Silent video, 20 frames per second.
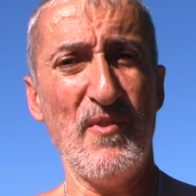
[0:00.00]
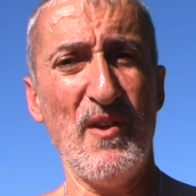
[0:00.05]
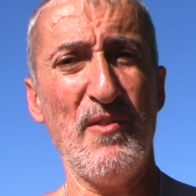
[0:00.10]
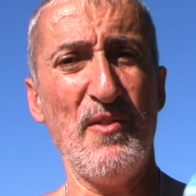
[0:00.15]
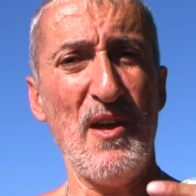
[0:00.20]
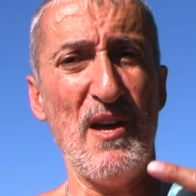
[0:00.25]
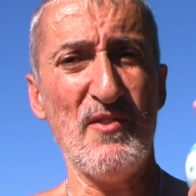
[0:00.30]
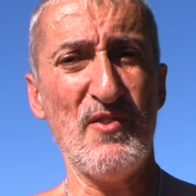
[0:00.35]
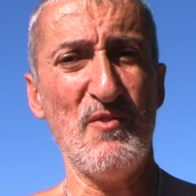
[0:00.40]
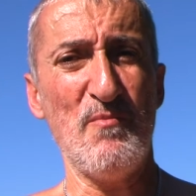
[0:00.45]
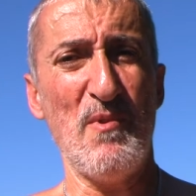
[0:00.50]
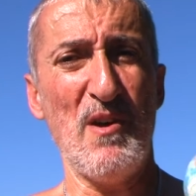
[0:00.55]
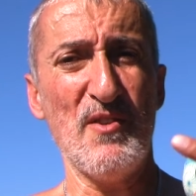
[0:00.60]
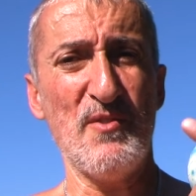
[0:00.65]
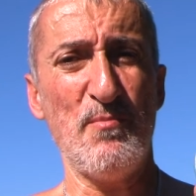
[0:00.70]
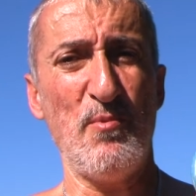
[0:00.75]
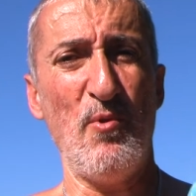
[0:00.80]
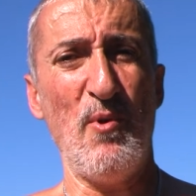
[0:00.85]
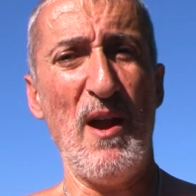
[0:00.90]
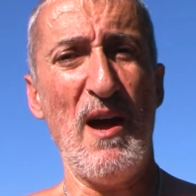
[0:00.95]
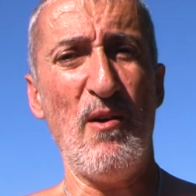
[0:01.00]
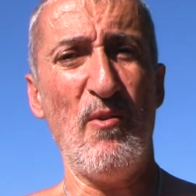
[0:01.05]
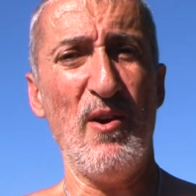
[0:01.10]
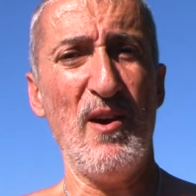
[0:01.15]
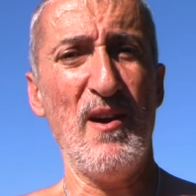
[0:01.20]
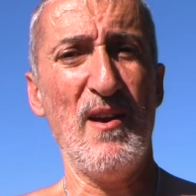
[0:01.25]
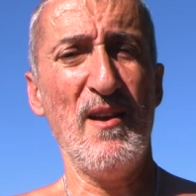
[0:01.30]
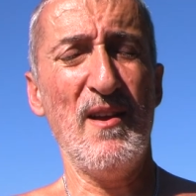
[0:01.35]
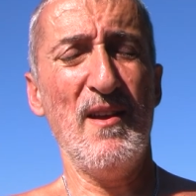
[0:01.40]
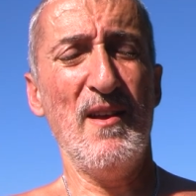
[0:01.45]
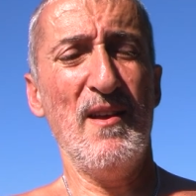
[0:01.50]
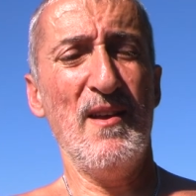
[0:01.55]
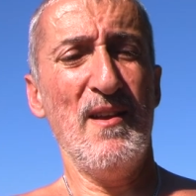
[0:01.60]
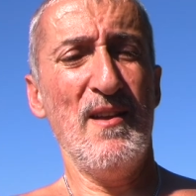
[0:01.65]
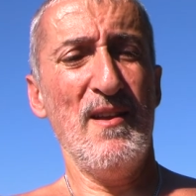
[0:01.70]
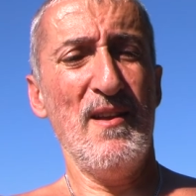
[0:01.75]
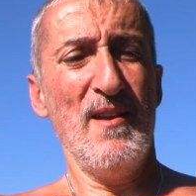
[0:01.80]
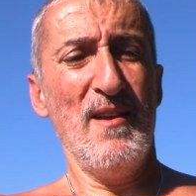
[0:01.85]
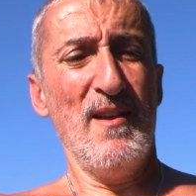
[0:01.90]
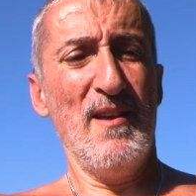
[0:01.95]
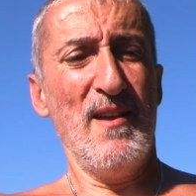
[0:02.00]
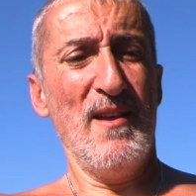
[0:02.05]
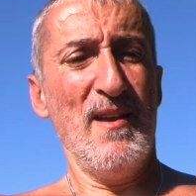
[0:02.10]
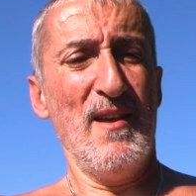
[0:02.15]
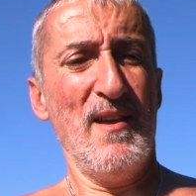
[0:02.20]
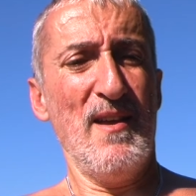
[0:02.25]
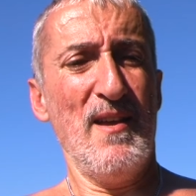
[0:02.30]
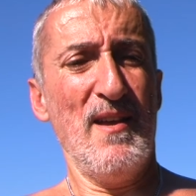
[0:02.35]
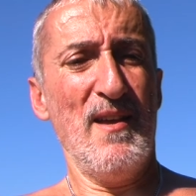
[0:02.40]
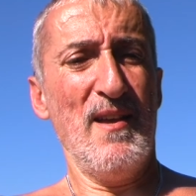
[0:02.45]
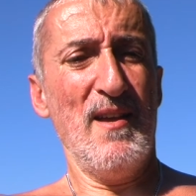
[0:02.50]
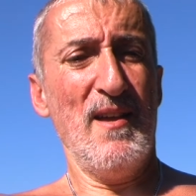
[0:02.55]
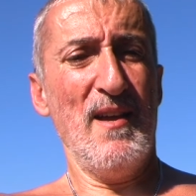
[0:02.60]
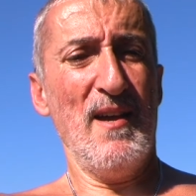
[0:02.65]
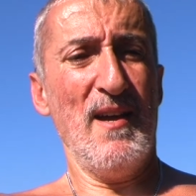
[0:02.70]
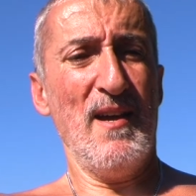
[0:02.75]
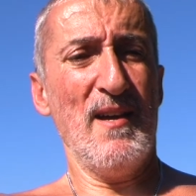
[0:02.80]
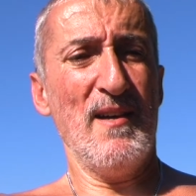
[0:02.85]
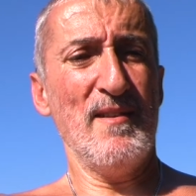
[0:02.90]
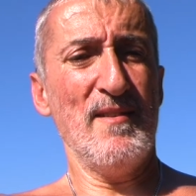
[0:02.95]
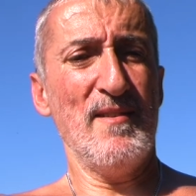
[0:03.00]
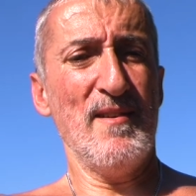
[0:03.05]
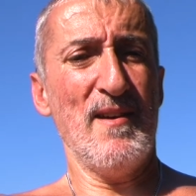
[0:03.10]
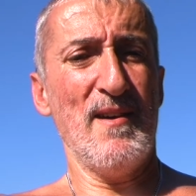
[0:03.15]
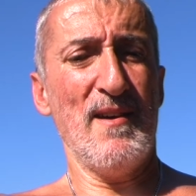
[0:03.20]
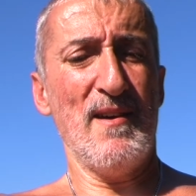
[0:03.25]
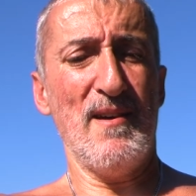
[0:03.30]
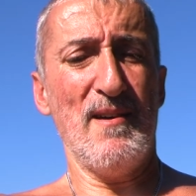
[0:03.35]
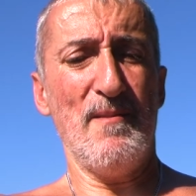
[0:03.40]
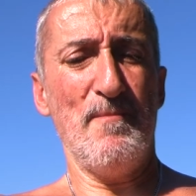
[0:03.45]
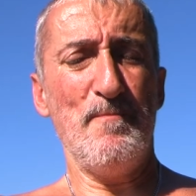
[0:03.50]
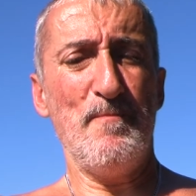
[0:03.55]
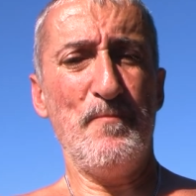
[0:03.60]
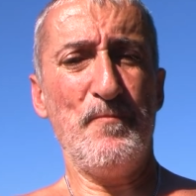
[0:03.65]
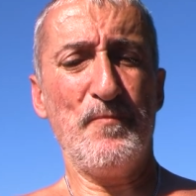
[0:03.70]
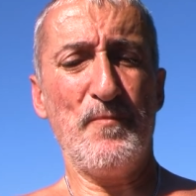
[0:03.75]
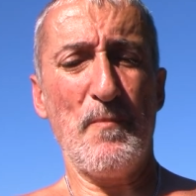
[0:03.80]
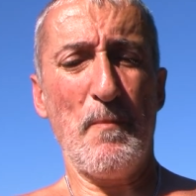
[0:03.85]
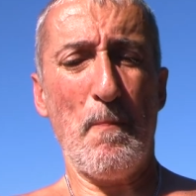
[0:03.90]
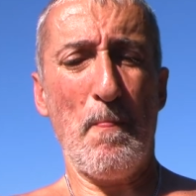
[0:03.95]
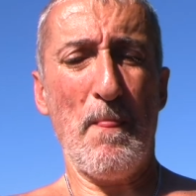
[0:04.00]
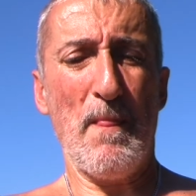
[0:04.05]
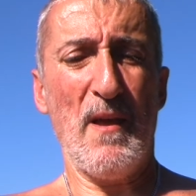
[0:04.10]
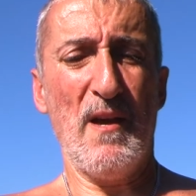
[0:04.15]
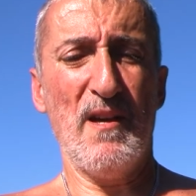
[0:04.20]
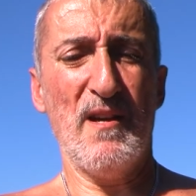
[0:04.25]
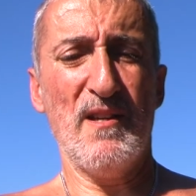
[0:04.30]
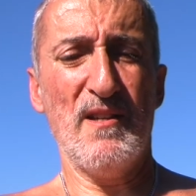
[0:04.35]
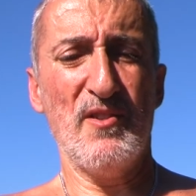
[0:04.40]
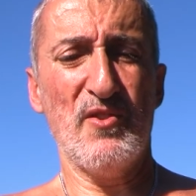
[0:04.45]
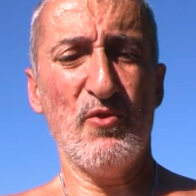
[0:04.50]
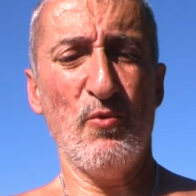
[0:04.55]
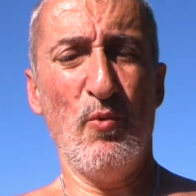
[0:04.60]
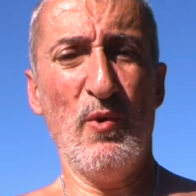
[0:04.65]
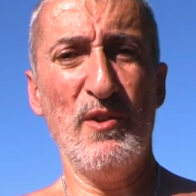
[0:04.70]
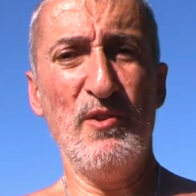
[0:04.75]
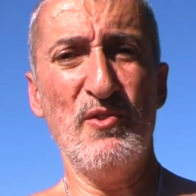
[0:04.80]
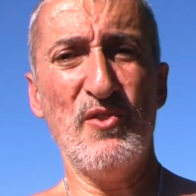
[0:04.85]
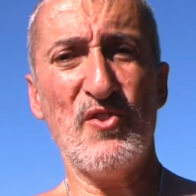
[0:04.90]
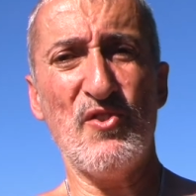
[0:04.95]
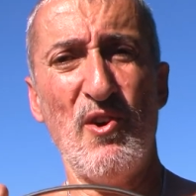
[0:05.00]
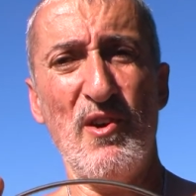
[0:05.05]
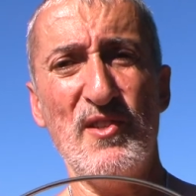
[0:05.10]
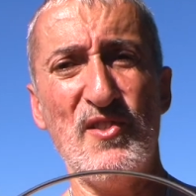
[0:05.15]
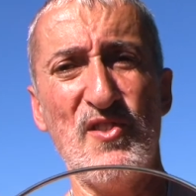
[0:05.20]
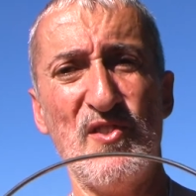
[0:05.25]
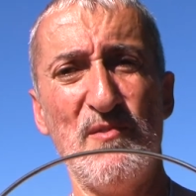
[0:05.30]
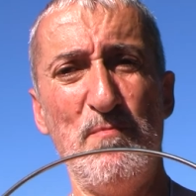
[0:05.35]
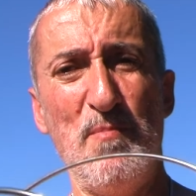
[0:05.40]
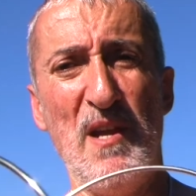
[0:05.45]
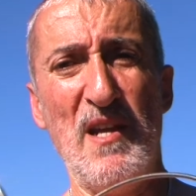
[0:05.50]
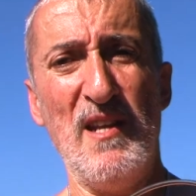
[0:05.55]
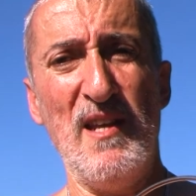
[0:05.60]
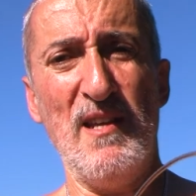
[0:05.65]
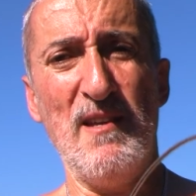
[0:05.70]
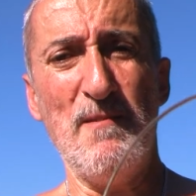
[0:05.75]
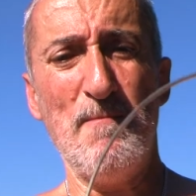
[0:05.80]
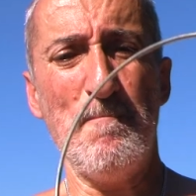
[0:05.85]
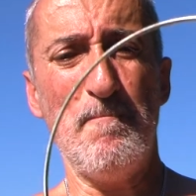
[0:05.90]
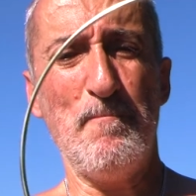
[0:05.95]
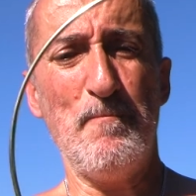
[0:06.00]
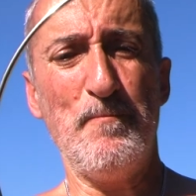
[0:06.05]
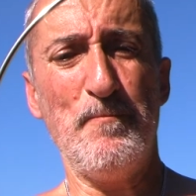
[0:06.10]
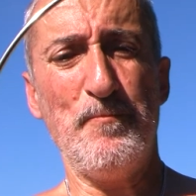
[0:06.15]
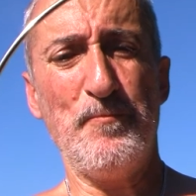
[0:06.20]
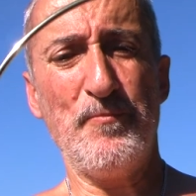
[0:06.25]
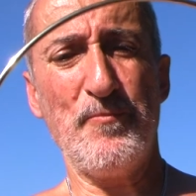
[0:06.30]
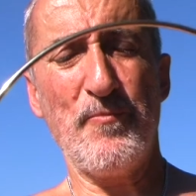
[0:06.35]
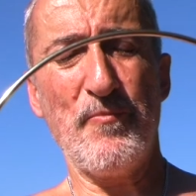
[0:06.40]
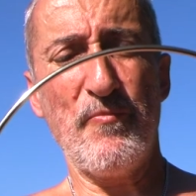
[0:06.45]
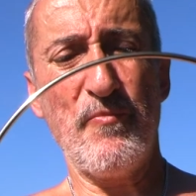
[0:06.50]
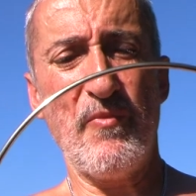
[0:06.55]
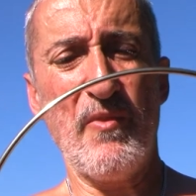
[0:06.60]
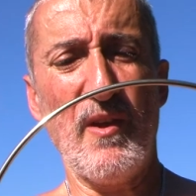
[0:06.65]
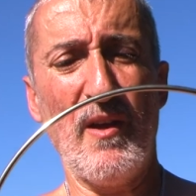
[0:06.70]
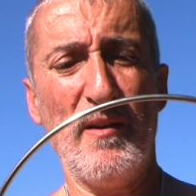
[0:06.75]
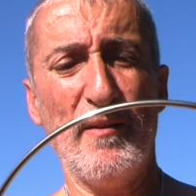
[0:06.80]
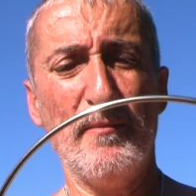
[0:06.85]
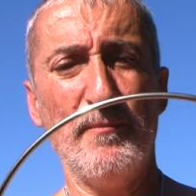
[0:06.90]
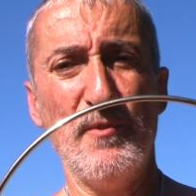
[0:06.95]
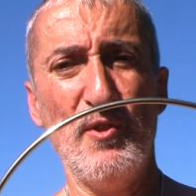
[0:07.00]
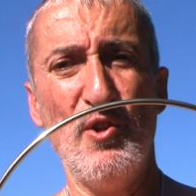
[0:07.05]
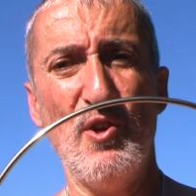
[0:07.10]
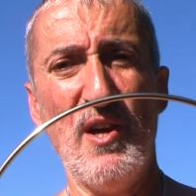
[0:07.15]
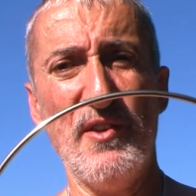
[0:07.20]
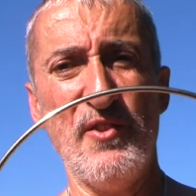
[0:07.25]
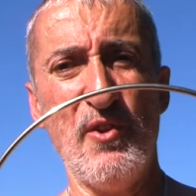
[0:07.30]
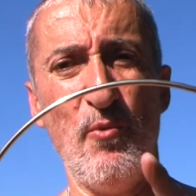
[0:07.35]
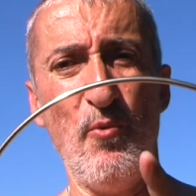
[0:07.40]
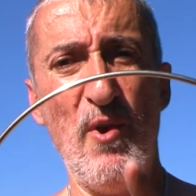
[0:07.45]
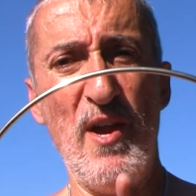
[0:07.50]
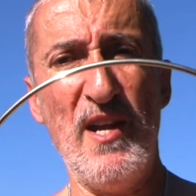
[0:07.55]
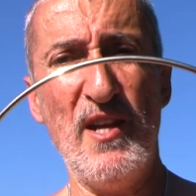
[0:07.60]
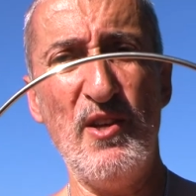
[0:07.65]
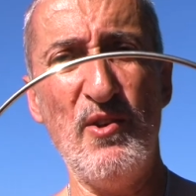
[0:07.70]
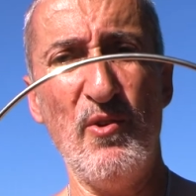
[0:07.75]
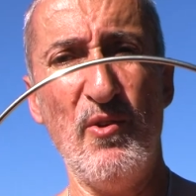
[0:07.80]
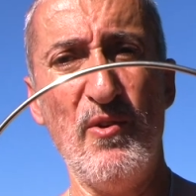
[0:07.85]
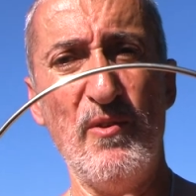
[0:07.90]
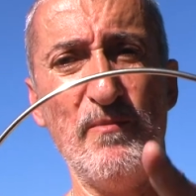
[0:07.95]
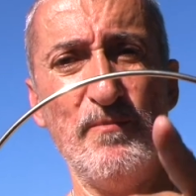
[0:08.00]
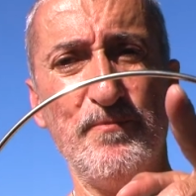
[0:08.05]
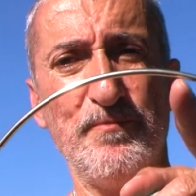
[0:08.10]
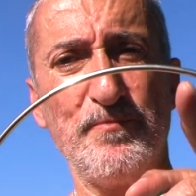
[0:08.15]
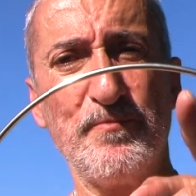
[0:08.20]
1,000 miles per hour. And so when you start spinning, you got the radial,